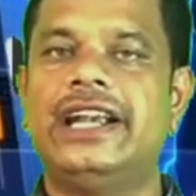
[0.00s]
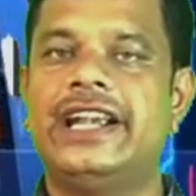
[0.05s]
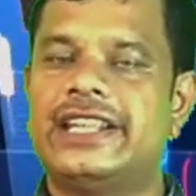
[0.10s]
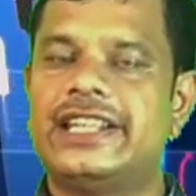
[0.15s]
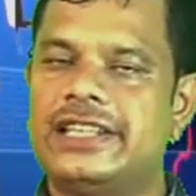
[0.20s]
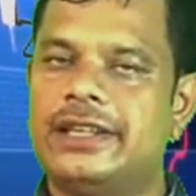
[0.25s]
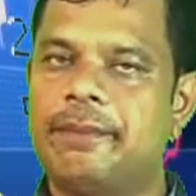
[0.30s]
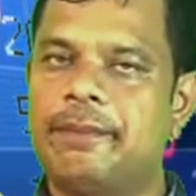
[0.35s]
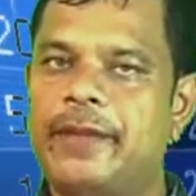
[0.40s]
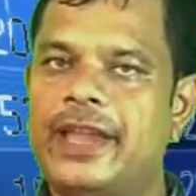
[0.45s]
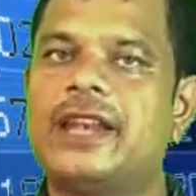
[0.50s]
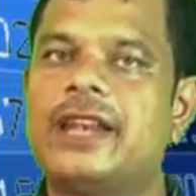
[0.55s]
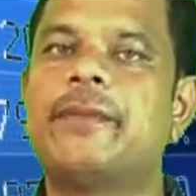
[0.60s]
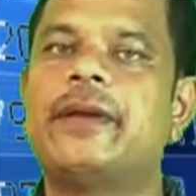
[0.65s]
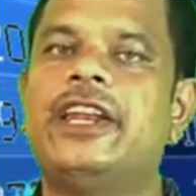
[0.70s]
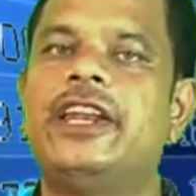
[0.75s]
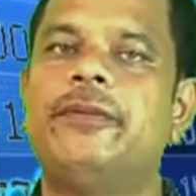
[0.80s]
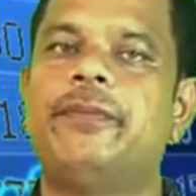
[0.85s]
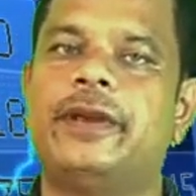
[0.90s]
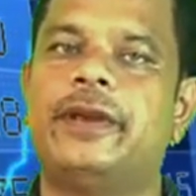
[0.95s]
It is a main
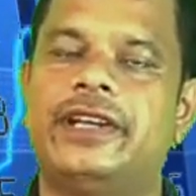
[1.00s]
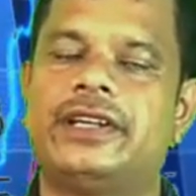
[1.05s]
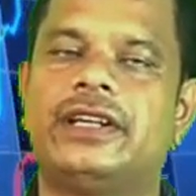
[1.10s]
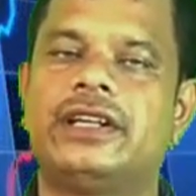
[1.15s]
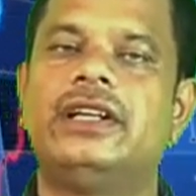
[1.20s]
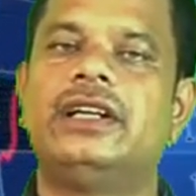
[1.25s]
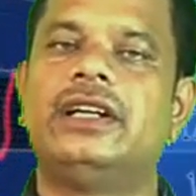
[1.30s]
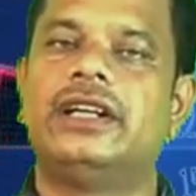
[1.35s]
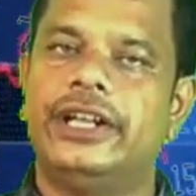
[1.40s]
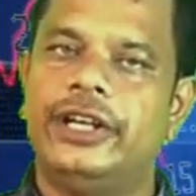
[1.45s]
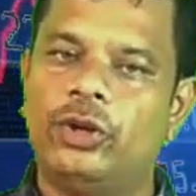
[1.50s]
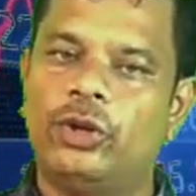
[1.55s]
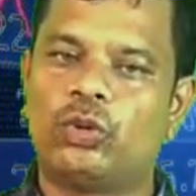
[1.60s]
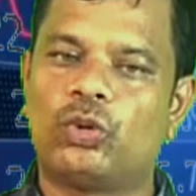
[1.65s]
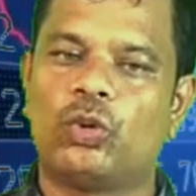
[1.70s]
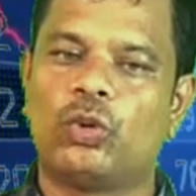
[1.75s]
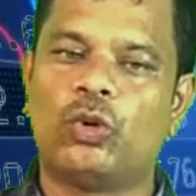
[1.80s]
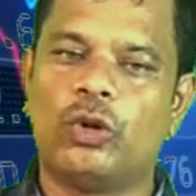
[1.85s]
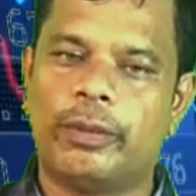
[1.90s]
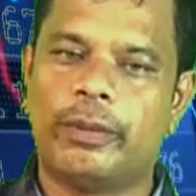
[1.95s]
benefit. Due
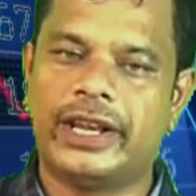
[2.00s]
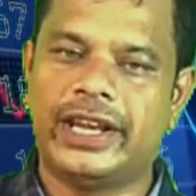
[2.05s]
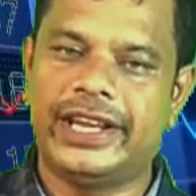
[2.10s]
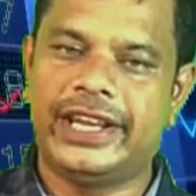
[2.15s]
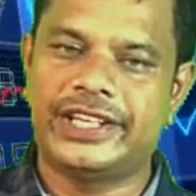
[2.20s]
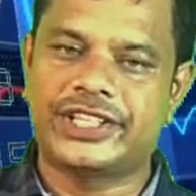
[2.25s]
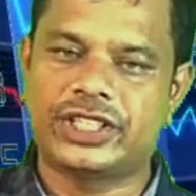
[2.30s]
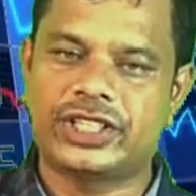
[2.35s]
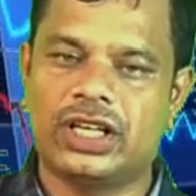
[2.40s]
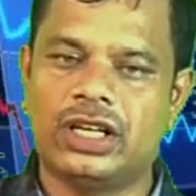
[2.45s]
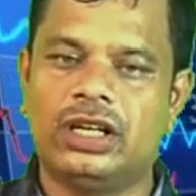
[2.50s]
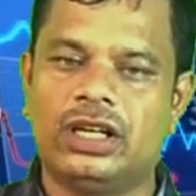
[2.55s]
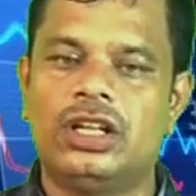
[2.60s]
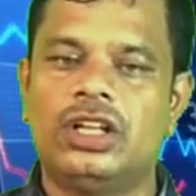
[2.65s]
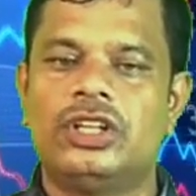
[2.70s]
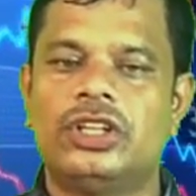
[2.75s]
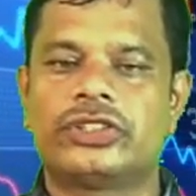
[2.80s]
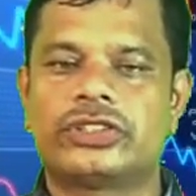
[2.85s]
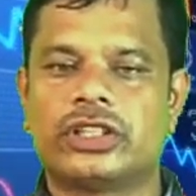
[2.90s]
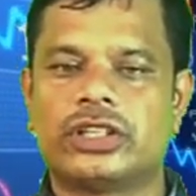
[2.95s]
to globalization,
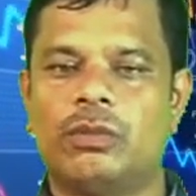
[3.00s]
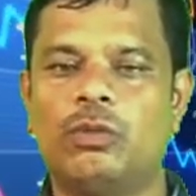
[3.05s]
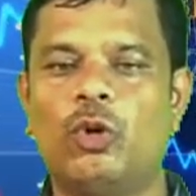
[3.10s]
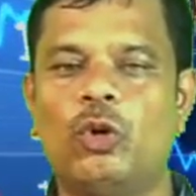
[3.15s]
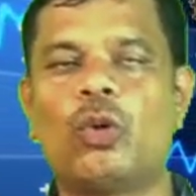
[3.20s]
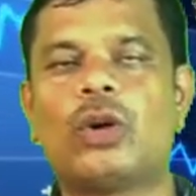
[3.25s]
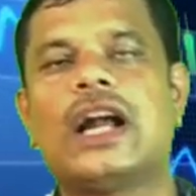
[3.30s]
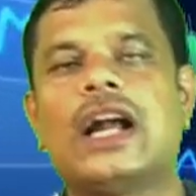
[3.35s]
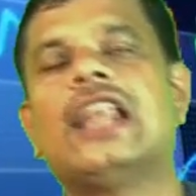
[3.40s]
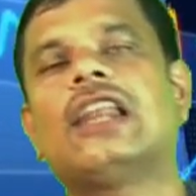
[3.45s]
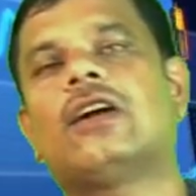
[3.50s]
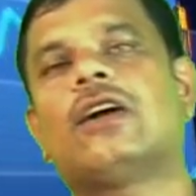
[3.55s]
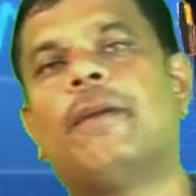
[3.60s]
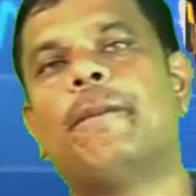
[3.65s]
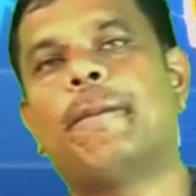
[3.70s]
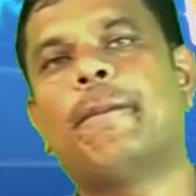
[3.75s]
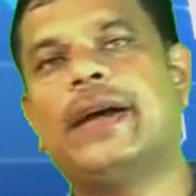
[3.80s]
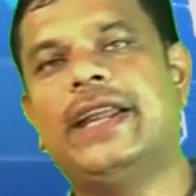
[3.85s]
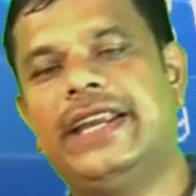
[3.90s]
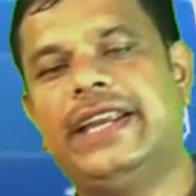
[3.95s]
some local
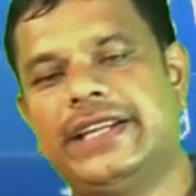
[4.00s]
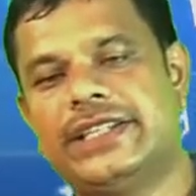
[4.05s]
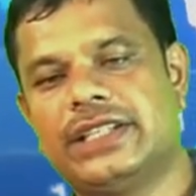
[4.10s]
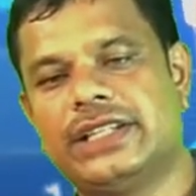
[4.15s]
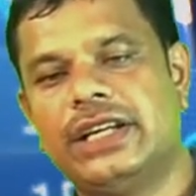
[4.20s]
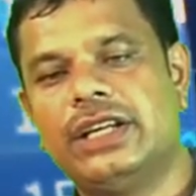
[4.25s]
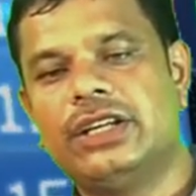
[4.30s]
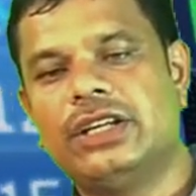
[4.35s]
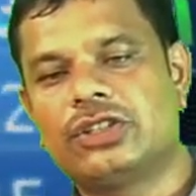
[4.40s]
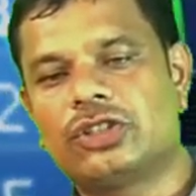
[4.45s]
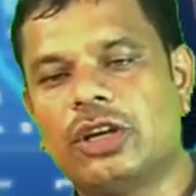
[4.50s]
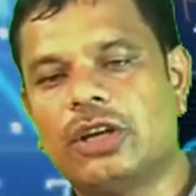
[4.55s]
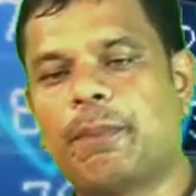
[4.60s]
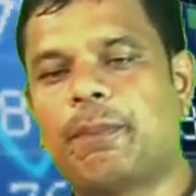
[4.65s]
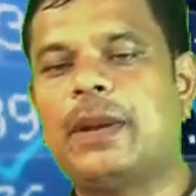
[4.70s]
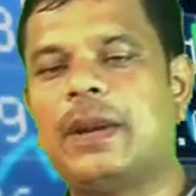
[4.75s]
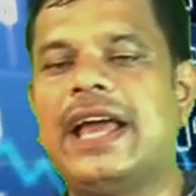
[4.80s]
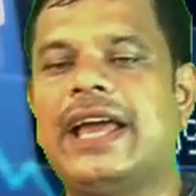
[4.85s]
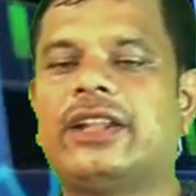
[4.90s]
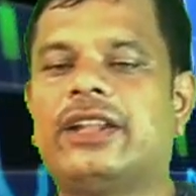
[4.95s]
companies
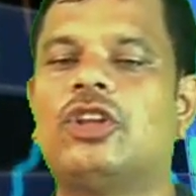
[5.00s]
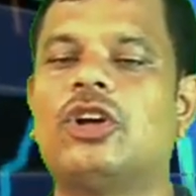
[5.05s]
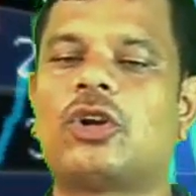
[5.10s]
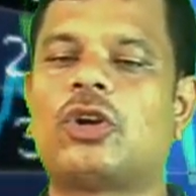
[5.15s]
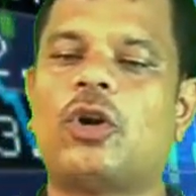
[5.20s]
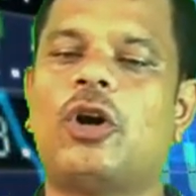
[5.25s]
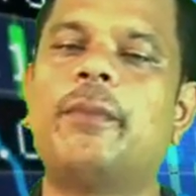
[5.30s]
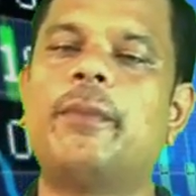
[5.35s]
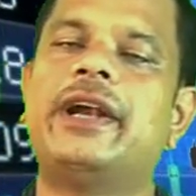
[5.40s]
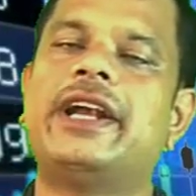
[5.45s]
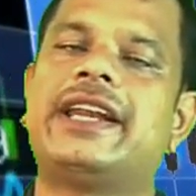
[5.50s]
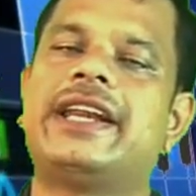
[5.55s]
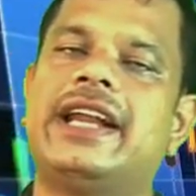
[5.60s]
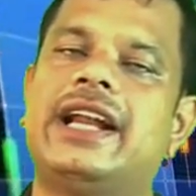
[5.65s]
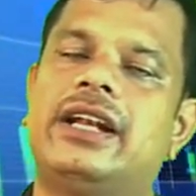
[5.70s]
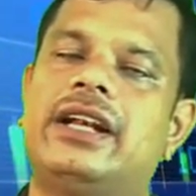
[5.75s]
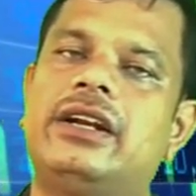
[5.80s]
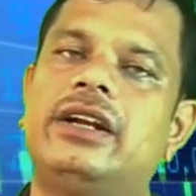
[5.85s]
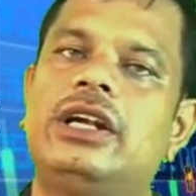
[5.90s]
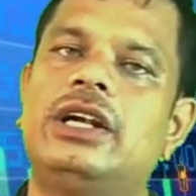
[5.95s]
supply the raw
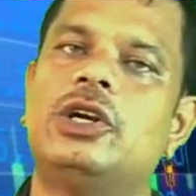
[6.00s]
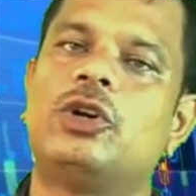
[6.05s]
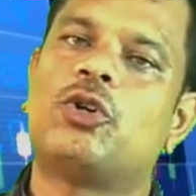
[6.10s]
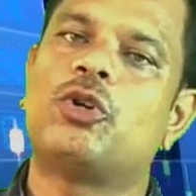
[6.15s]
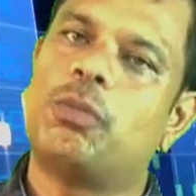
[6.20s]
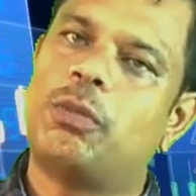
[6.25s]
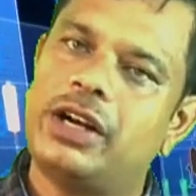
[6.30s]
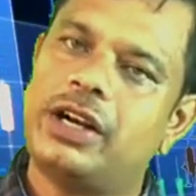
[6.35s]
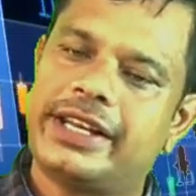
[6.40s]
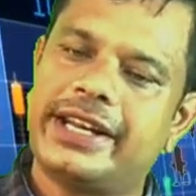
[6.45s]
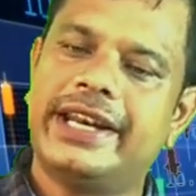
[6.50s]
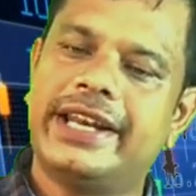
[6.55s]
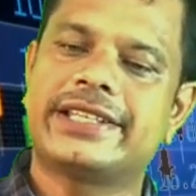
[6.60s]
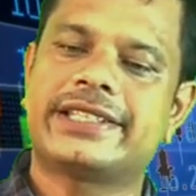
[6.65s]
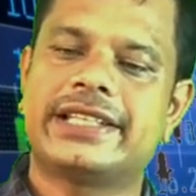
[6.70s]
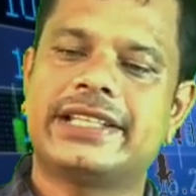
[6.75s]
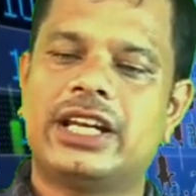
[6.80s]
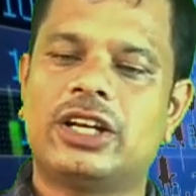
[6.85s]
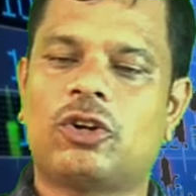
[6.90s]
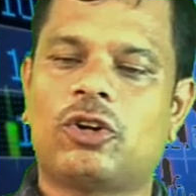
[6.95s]
material to
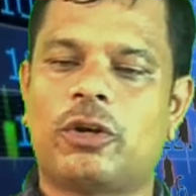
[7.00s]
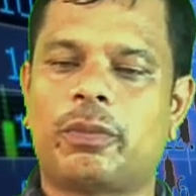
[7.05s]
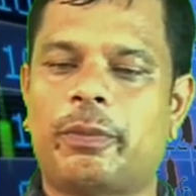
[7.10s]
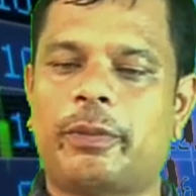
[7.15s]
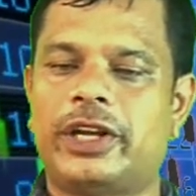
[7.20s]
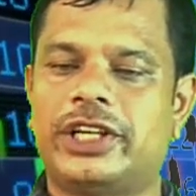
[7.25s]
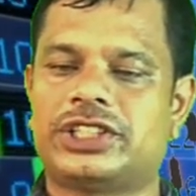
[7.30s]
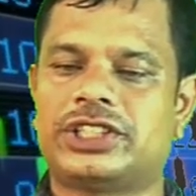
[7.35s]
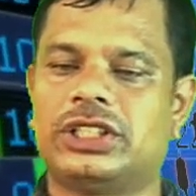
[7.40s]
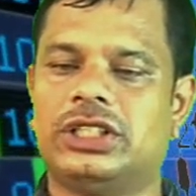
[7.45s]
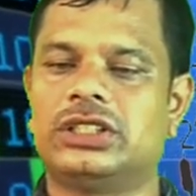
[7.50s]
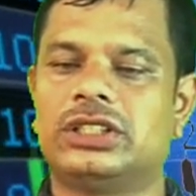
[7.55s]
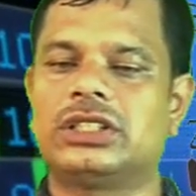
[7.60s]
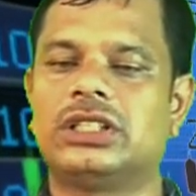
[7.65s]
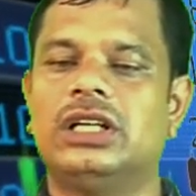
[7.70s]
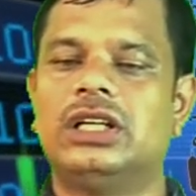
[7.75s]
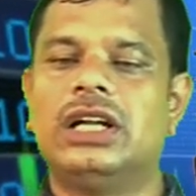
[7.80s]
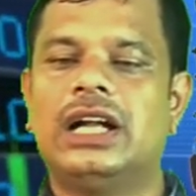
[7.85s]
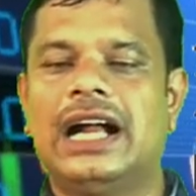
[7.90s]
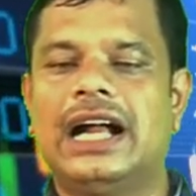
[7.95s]
multinational corporations
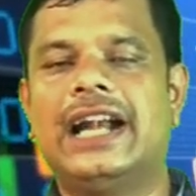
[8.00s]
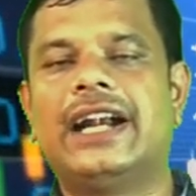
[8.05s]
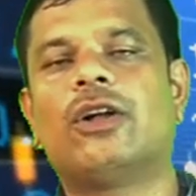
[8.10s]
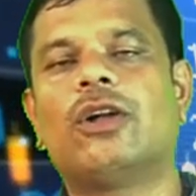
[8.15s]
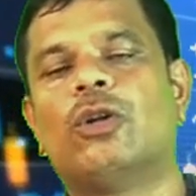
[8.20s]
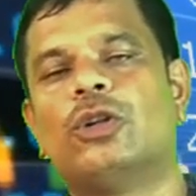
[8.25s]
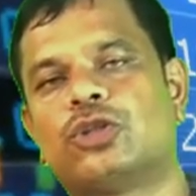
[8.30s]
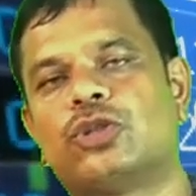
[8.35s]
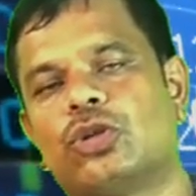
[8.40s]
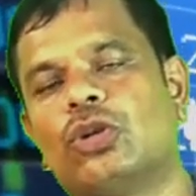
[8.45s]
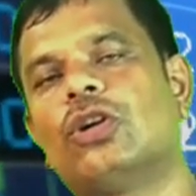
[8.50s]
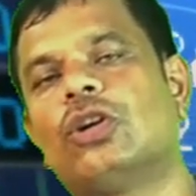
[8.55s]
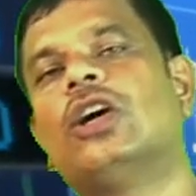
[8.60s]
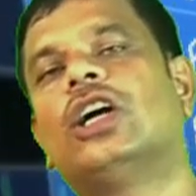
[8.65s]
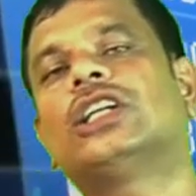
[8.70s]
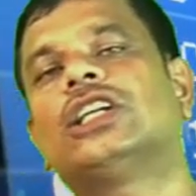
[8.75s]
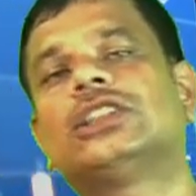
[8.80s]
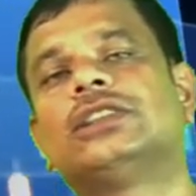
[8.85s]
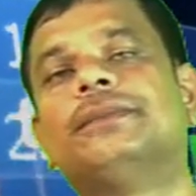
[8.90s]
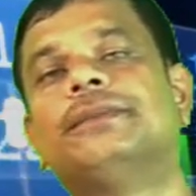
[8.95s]
and also
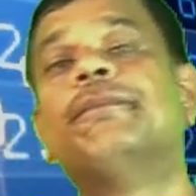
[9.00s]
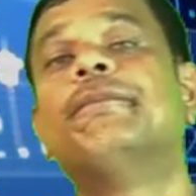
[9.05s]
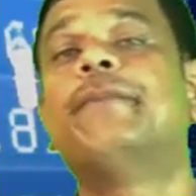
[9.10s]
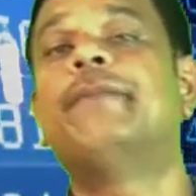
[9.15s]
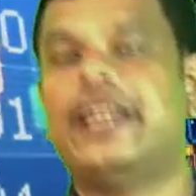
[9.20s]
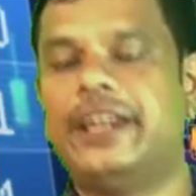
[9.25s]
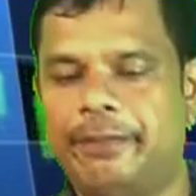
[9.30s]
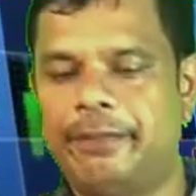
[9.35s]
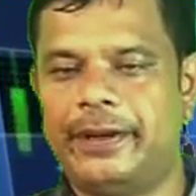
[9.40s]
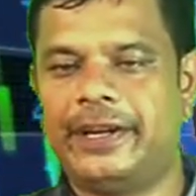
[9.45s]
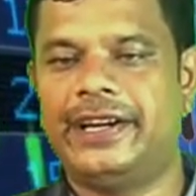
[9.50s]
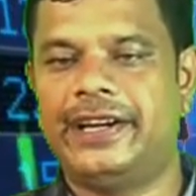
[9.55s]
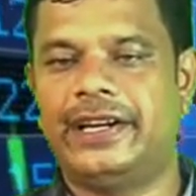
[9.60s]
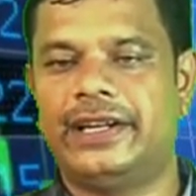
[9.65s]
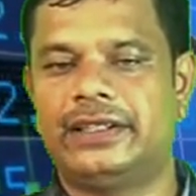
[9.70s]
got benefited.